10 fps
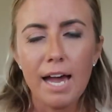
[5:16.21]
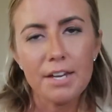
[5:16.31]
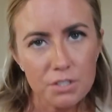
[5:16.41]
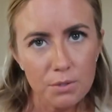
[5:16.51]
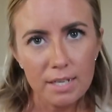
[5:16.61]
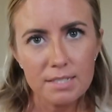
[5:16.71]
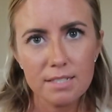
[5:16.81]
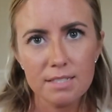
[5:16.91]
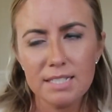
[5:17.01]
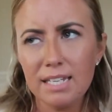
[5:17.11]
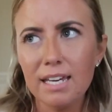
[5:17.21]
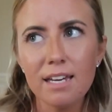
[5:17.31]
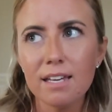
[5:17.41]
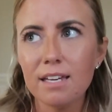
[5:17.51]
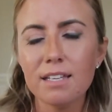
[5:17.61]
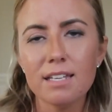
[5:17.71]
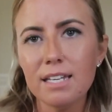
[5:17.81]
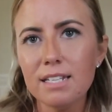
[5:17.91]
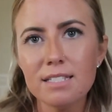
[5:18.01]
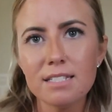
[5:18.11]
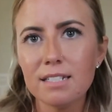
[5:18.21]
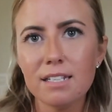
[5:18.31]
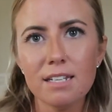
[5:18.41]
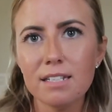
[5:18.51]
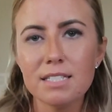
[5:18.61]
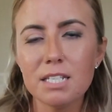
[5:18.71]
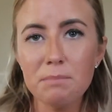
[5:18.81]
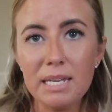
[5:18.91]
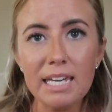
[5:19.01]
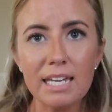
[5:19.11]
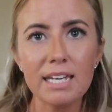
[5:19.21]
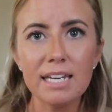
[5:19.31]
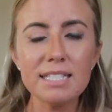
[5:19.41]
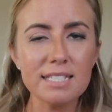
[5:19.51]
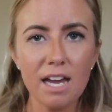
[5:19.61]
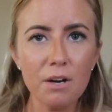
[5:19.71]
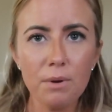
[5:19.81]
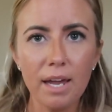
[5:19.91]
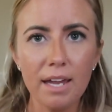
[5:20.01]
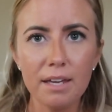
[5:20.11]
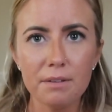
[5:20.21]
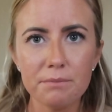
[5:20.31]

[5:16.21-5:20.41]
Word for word: As you guys can see, it to me, it's not okay.